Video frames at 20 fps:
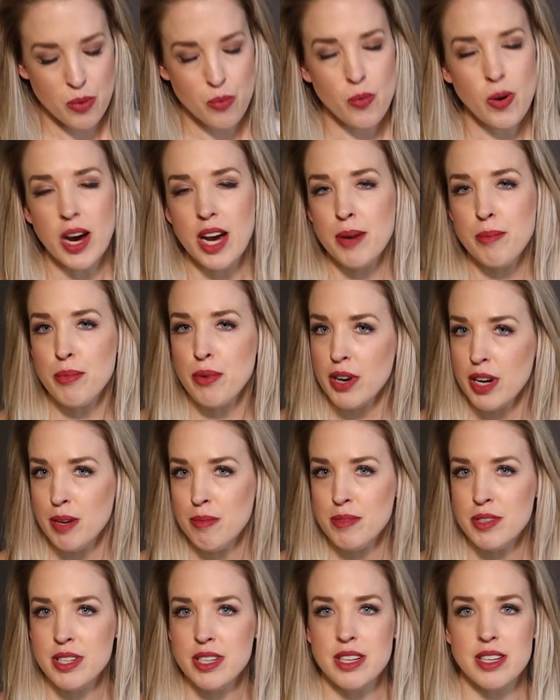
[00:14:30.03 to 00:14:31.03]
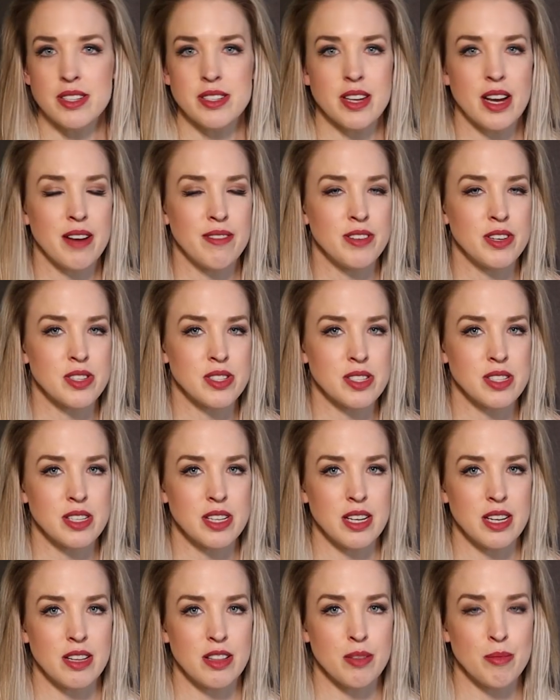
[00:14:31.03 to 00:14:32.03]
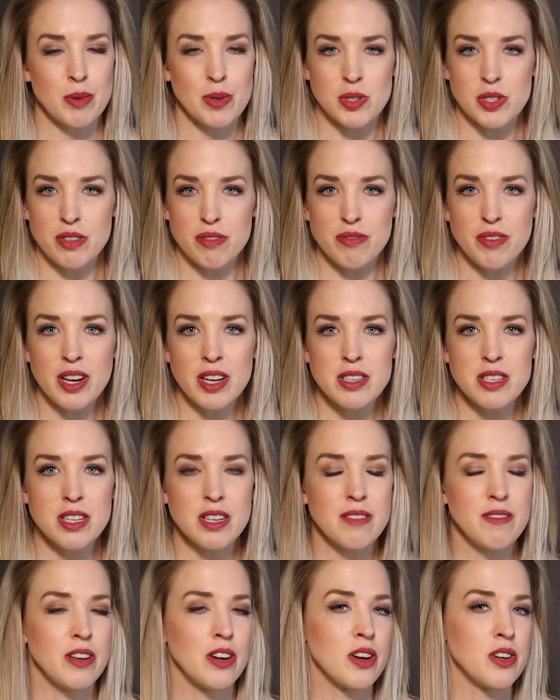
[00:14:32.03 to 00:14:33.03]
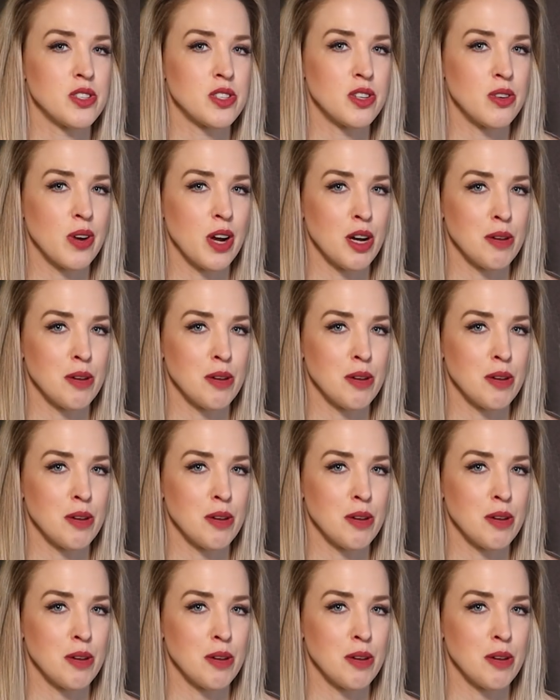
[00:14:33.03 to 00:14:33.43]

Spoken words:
Wide-brimmed is obviously the most effective. It also